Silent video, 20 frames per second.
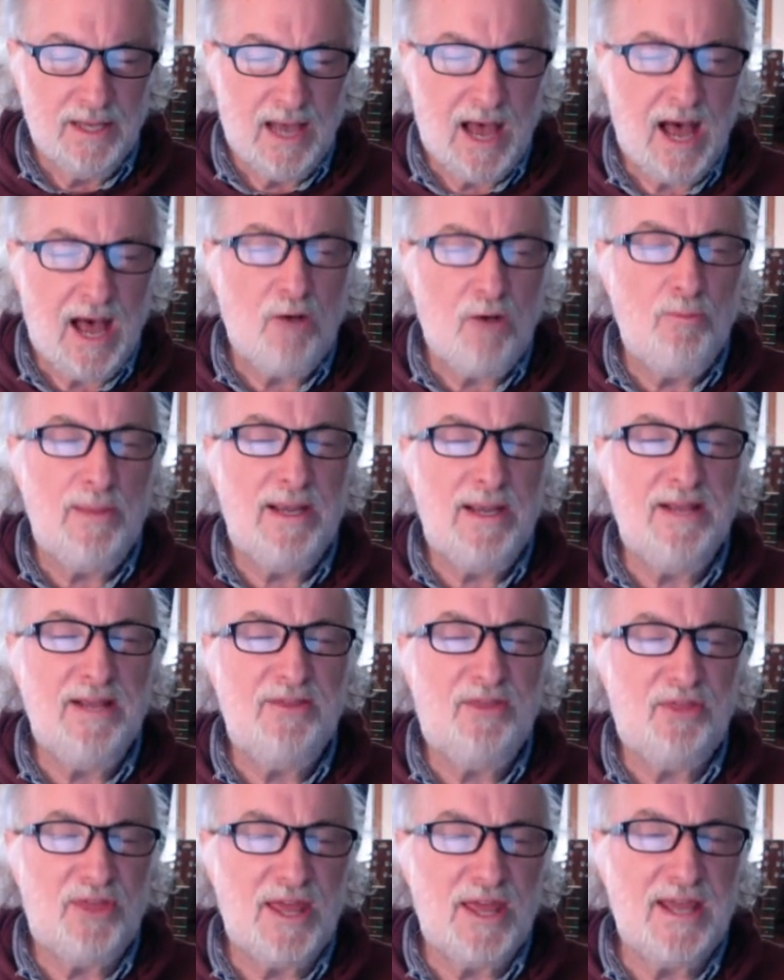How
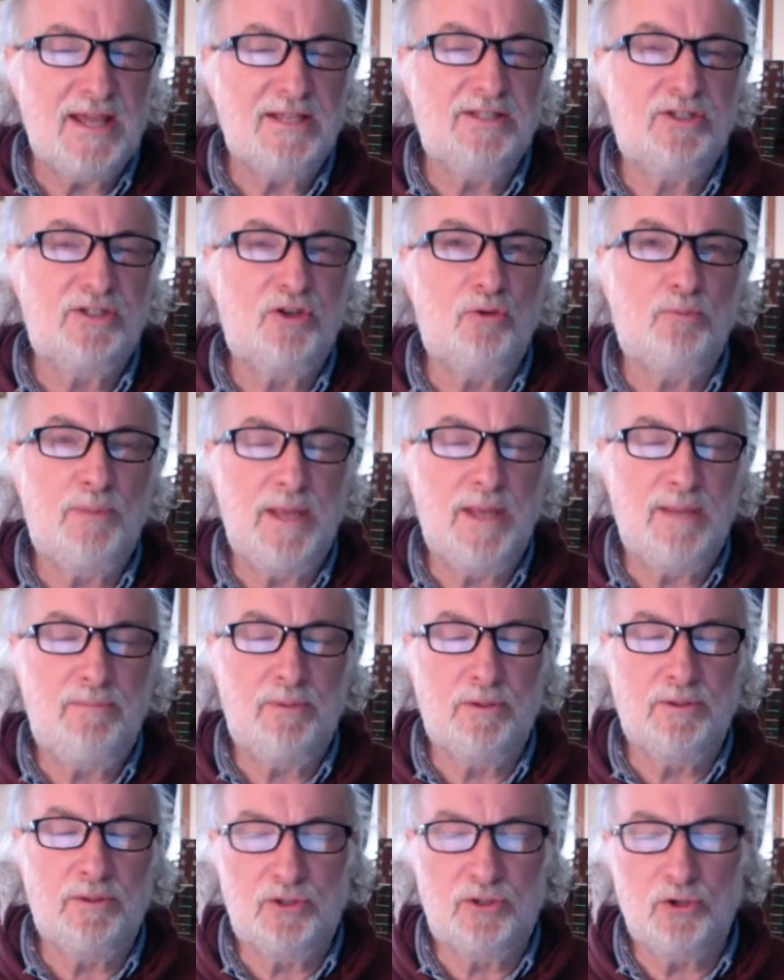many things do
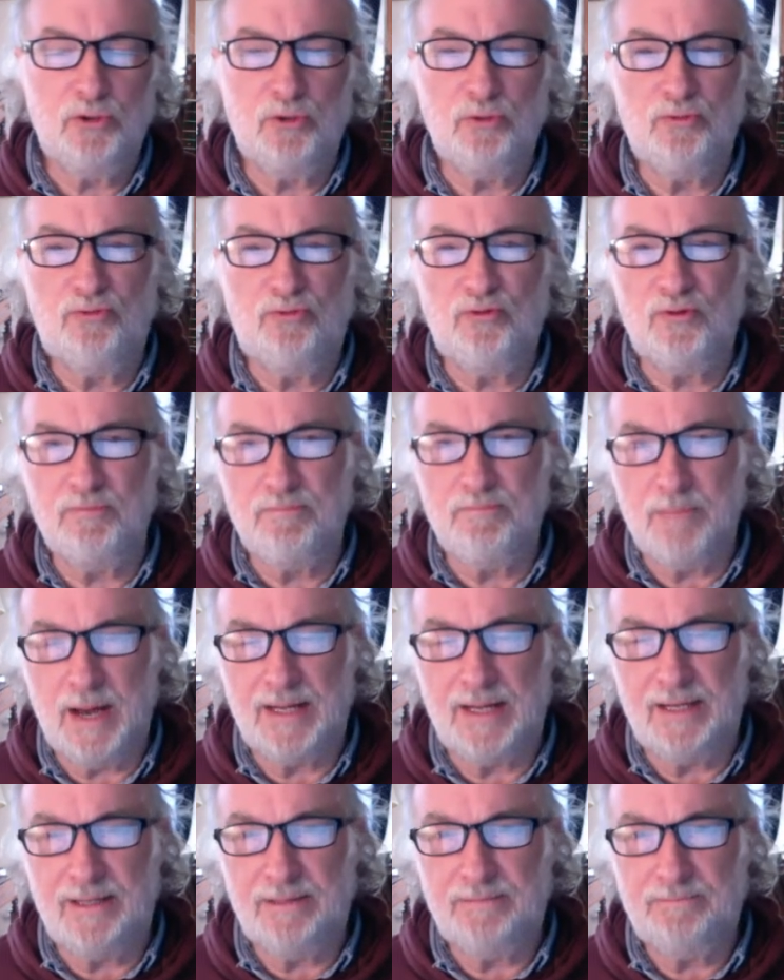people do for
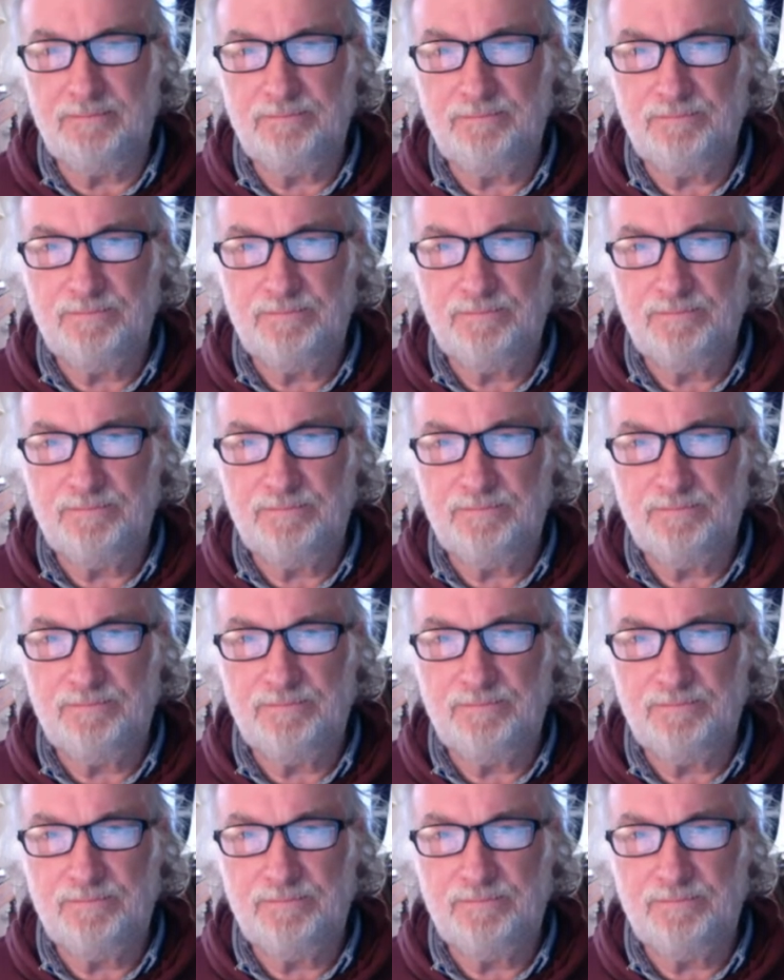money